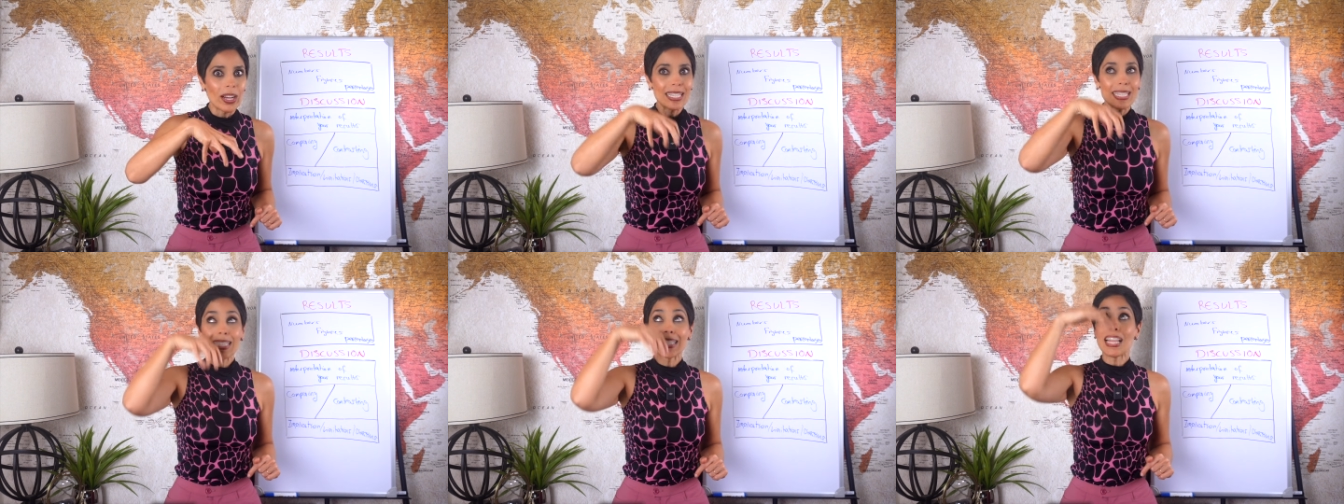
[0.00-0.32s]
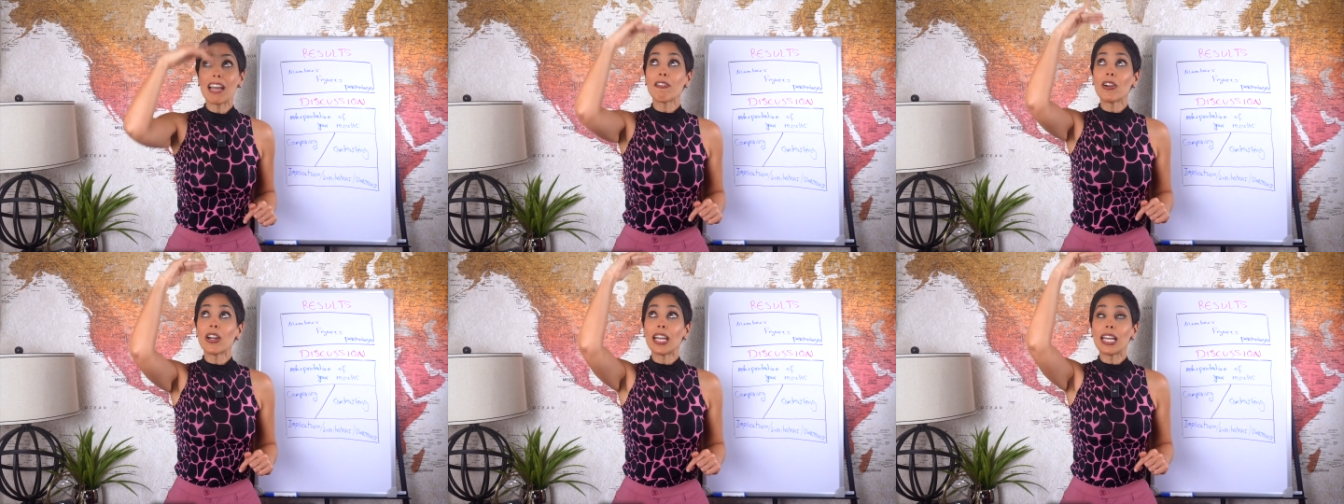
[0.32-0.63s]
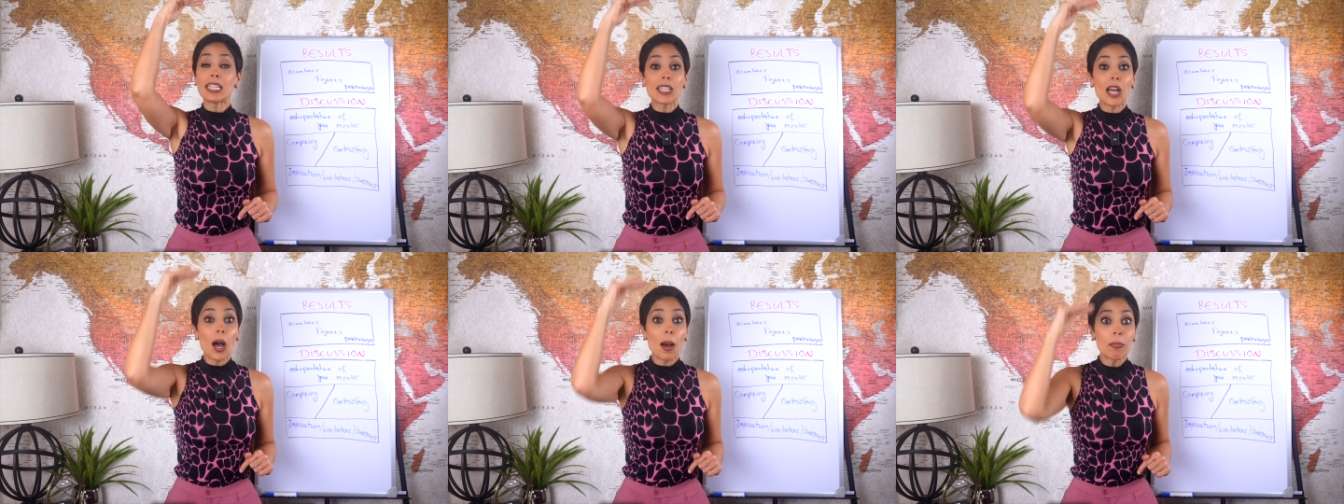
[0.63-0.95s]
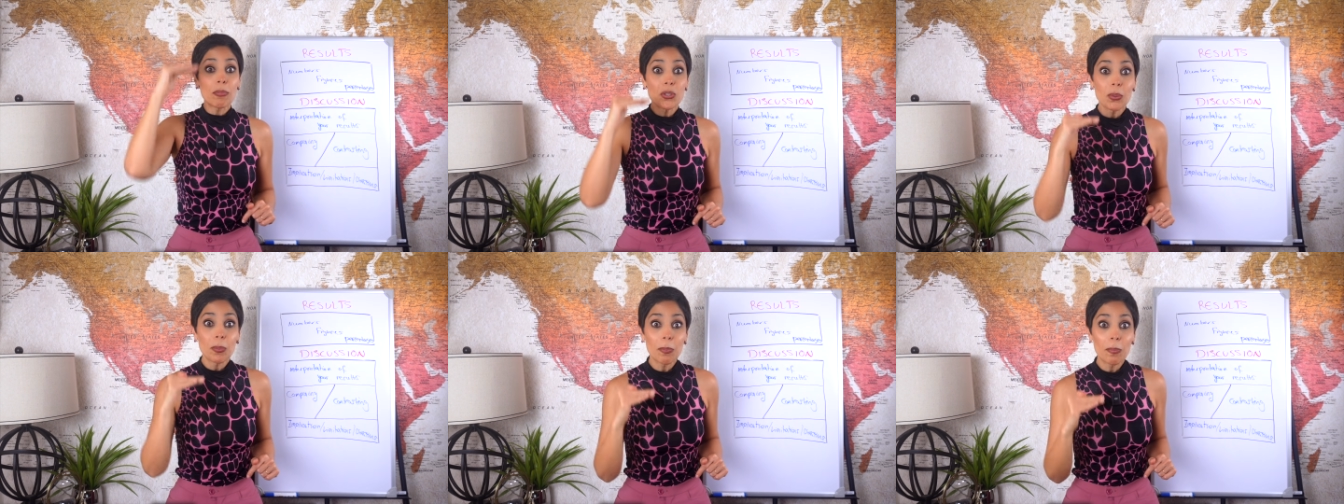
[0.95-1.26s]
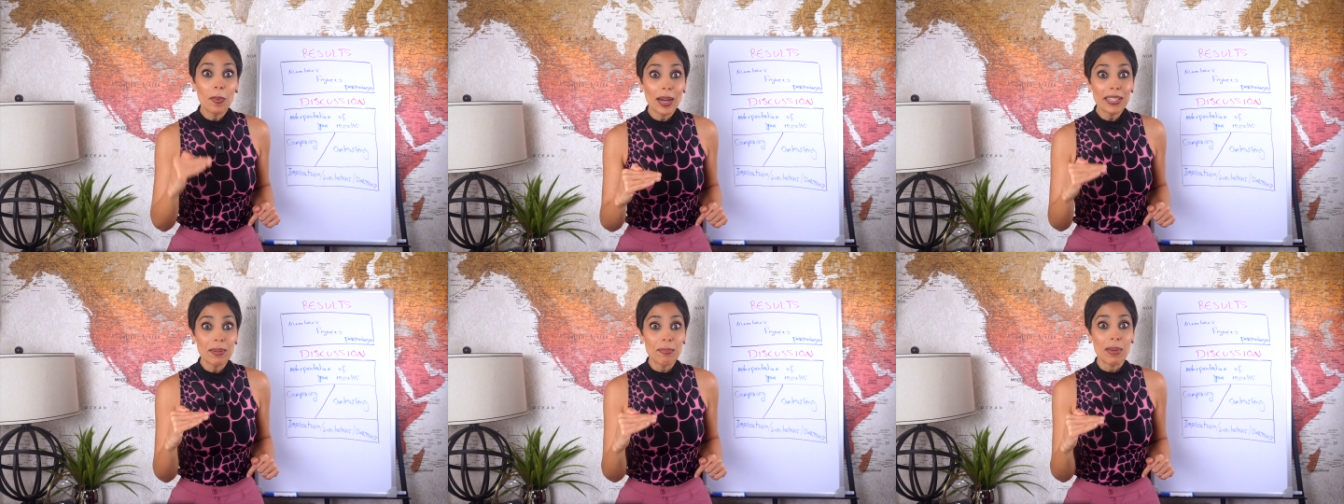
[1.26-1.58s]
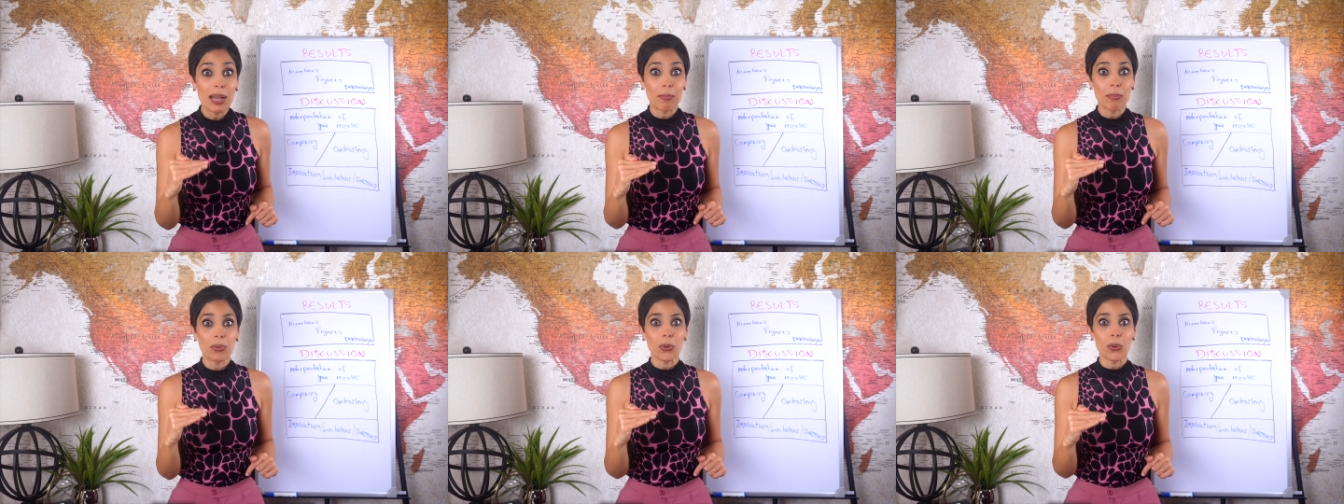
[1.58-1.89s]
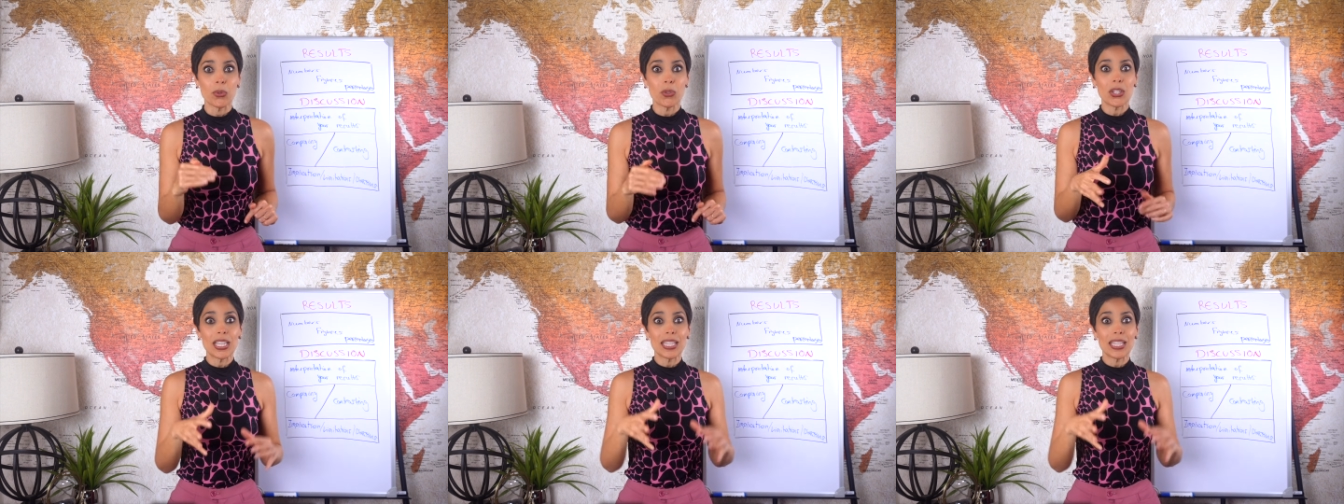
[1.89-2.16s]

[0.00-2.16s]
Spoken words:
It's never a top to bottom approach.